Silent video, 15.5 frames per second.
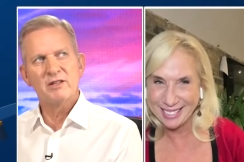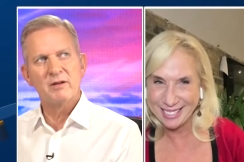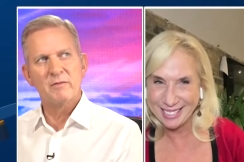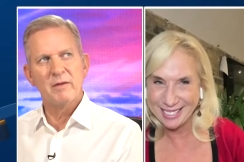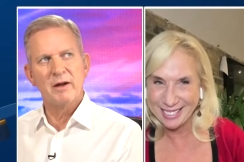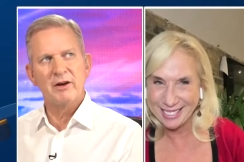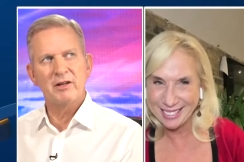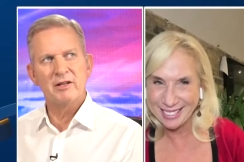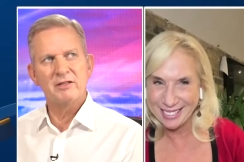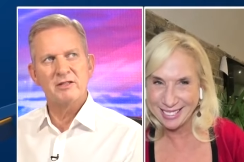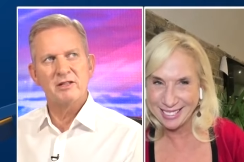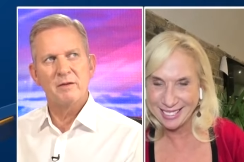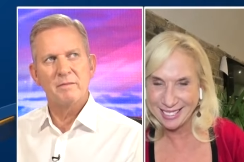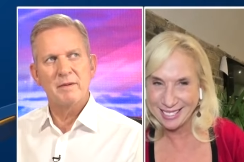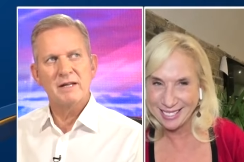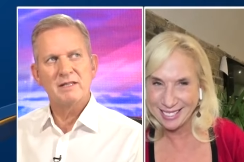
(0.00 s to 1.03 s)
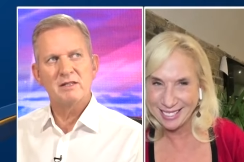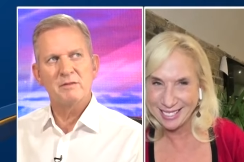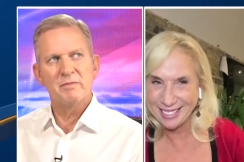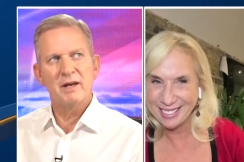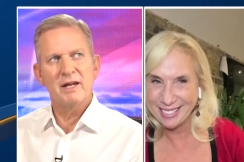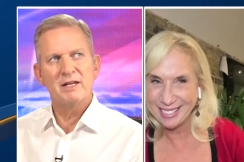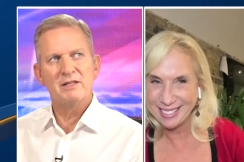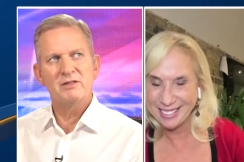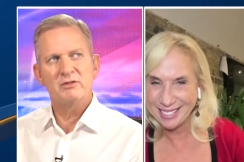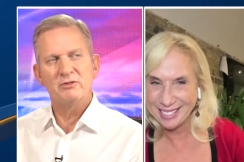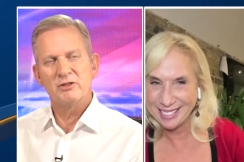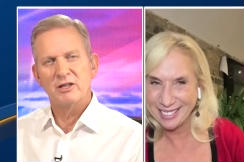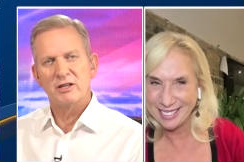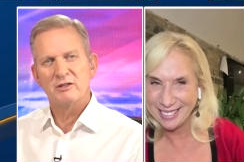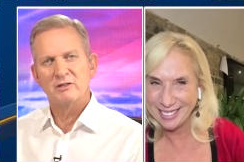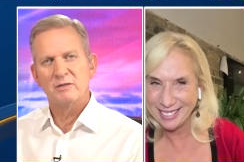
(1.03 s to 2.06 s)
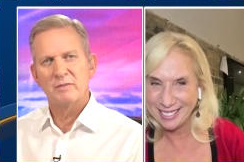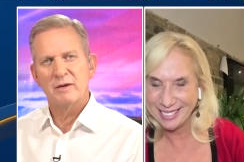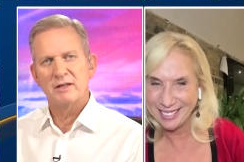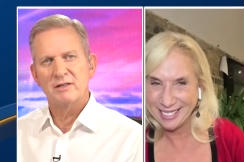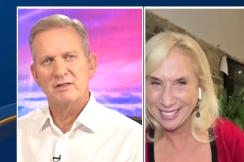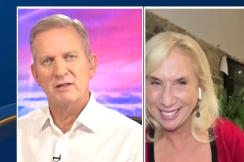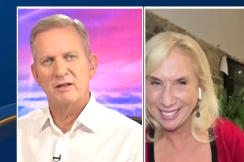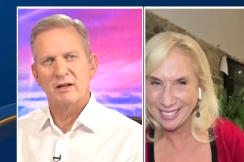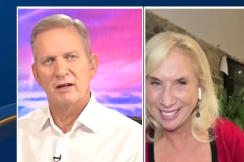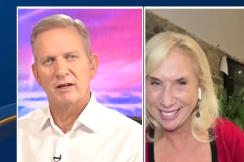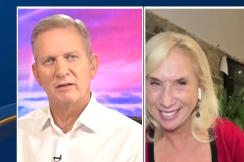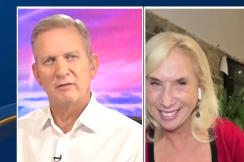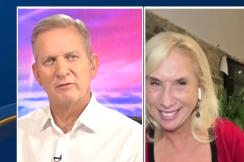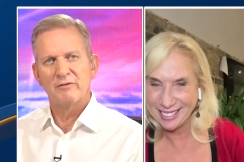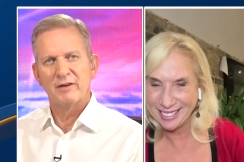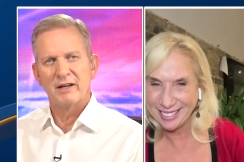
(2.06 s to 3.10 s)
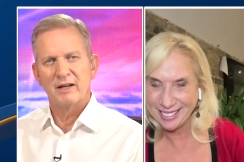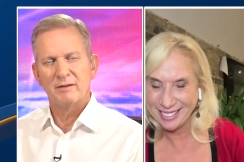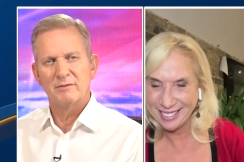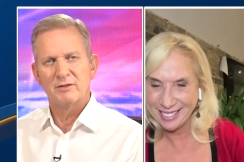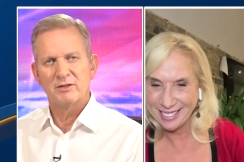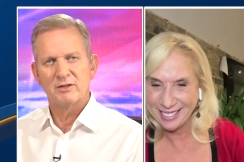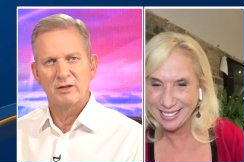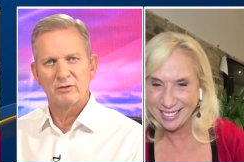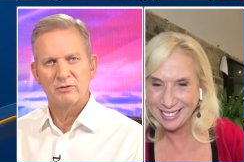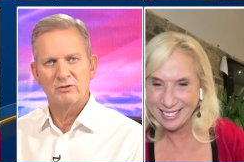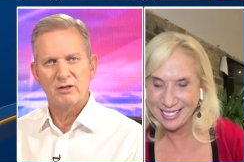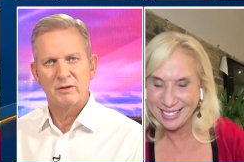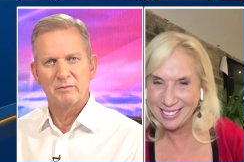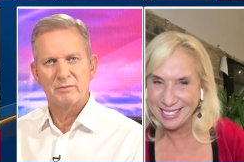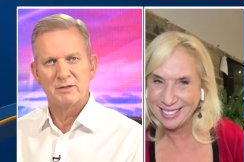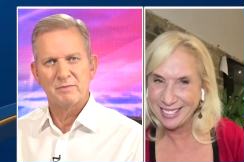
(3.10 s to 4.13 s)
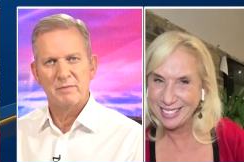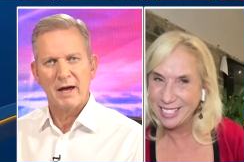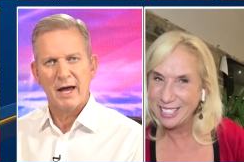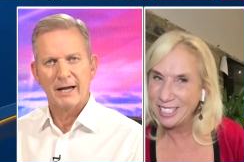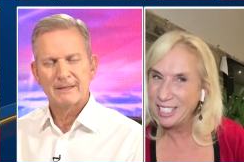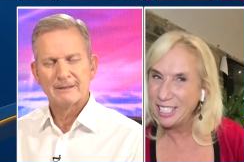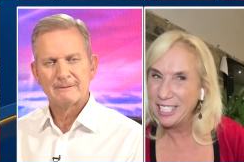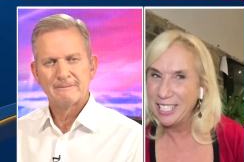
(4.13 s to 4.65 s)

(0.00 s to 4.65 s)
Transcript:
Speaker 1: America's in a better place, or do you go to bed tonight fed up that Donald Trump is back?